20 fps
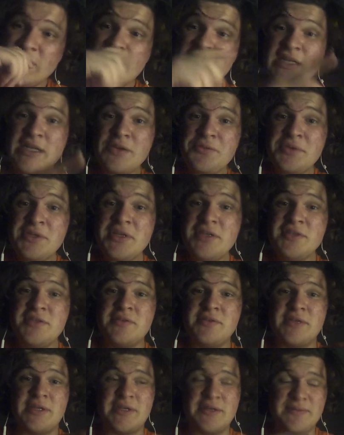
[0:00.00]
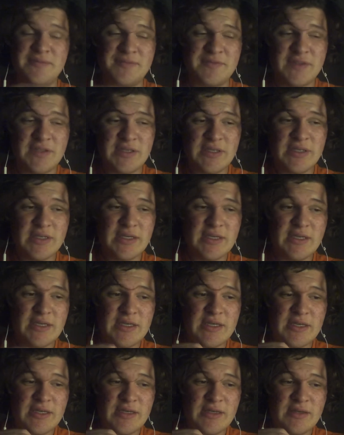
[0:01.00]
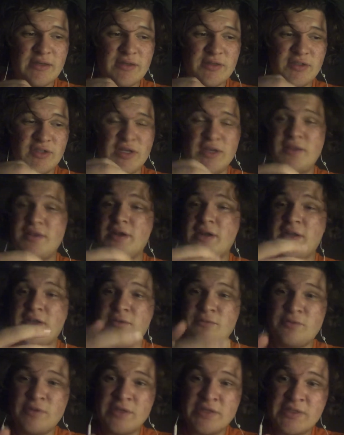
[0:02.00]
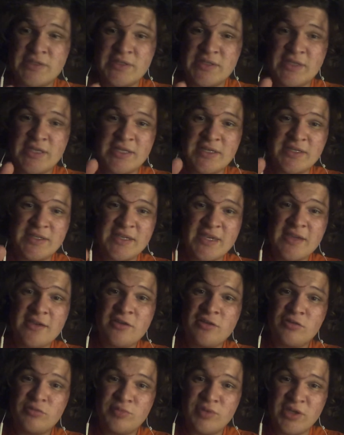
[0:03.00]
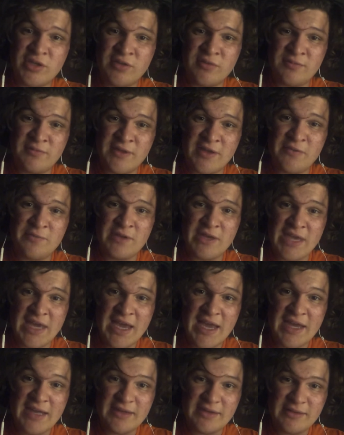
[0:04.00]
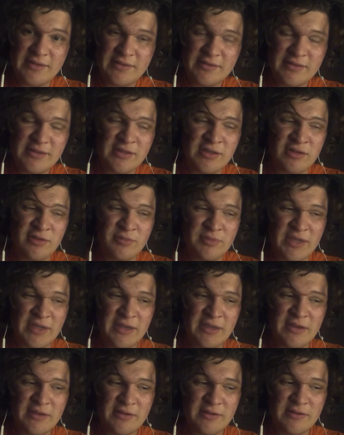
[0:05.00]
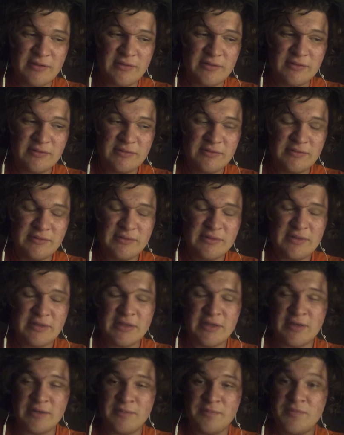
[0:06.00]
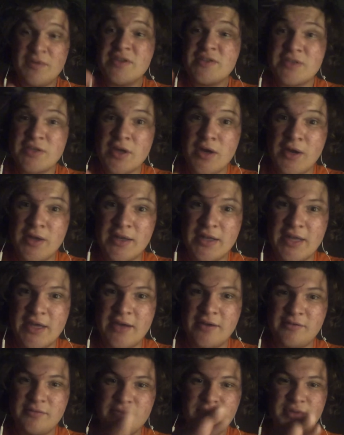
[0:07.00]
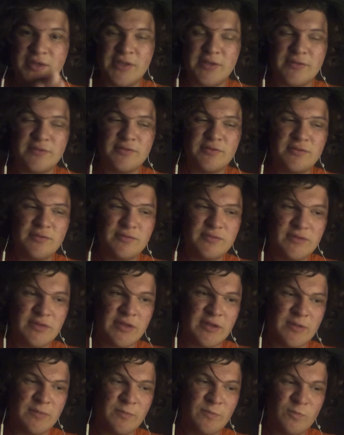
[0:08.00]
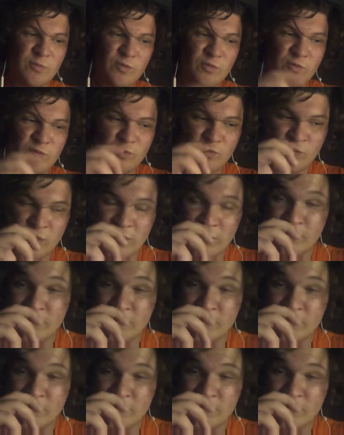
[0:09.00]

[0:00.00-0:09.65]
Now, initially, she thought it was the sago palm that we had in our backyard. It's gone now, but when it